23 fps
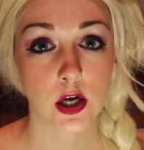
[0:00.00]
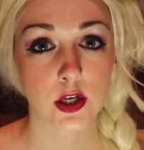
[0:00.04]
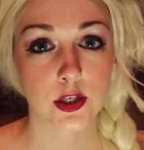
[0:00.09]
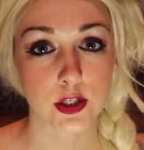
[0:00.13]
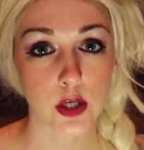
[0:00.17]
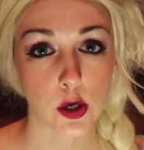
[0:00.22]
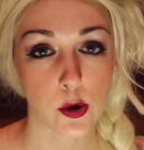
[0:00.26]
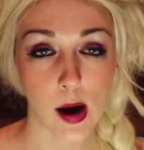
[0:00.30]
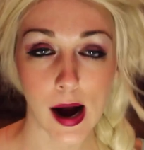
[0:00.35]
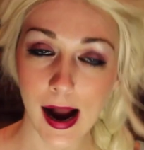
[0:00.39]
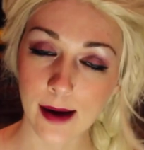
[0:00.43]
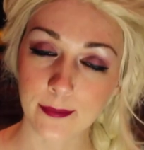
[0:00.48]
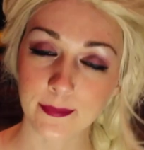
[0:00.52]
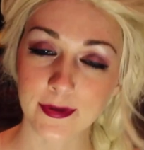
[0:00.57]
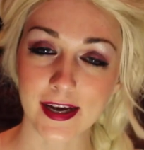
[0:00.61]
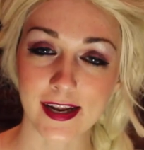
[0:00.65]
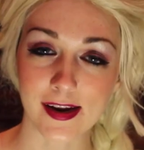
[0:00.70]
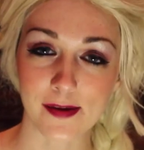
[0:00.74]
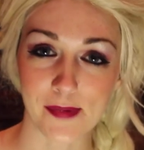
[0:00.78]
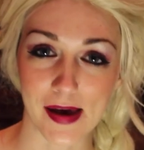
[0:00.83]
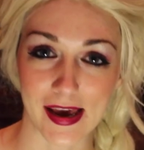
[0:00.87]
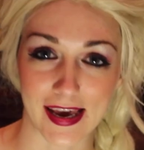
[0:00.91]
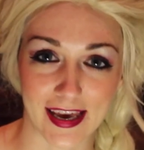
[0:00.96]
so I'm
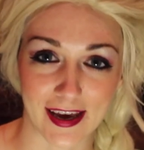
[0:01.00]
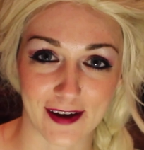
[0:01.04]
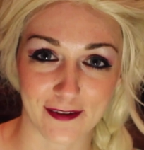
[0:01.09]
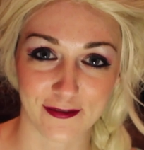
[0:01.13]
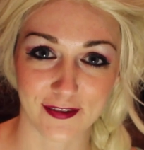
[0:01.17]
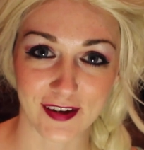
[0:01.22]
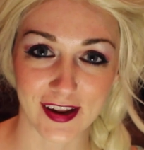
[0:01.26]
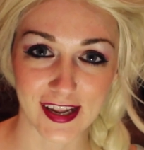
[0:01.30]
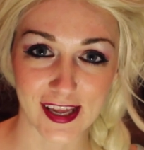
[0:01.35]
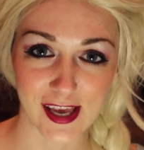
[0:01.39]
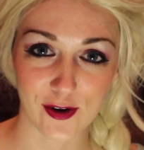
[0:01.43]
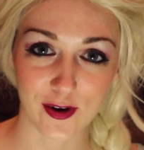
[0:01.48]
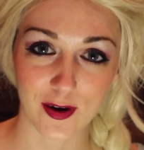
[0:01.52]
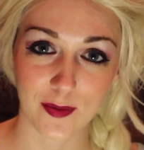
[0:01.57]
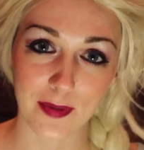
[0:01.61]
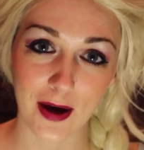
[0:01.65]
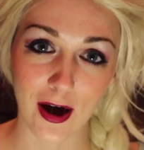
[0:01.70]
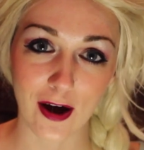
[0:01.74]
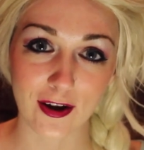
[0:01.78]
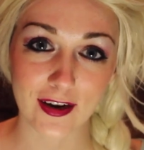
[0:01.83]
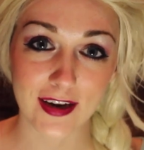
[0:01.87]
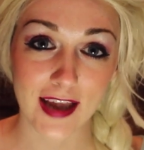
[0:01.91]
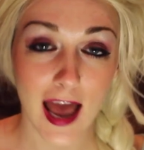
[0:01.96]
gonna make a video
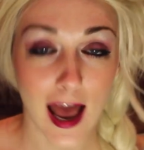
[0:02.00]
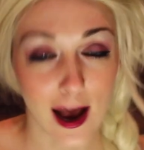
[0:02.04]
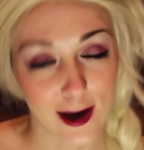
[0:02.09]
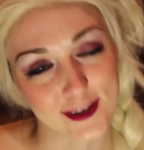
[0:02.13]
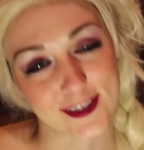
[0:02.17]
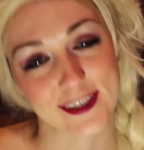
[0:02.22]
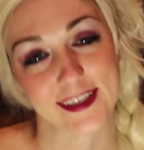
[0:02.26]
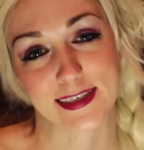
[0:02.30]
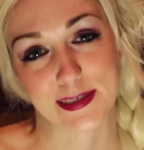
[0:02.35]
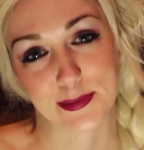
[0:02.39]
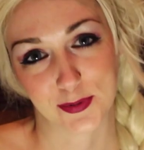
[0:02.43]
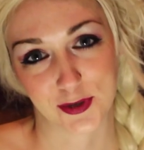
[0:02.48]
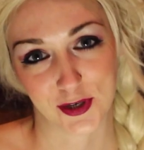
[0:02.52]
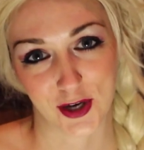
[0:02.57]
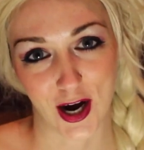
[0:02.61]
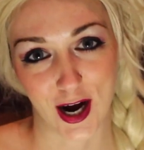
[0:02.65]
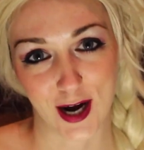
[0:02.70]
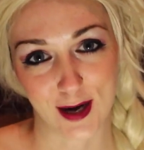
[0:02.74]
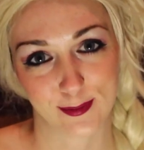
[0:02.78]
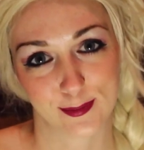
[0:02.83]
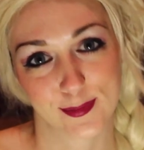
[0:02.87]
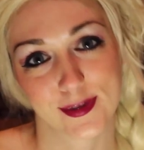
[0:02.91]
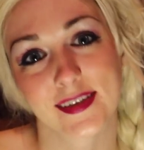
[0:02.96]
about Elsa
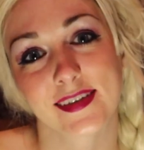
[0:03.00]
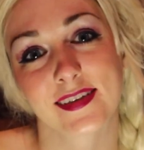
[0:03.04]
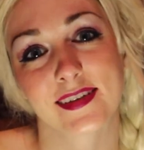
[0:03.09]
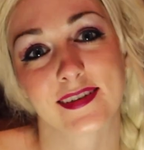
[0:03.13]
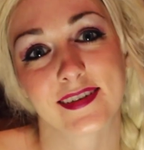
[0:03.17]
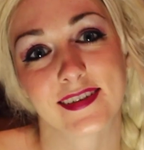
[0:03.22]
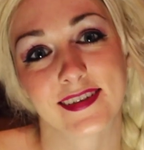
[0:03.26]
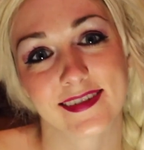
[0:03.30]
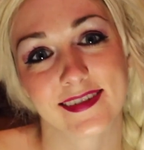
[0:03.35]
Probz.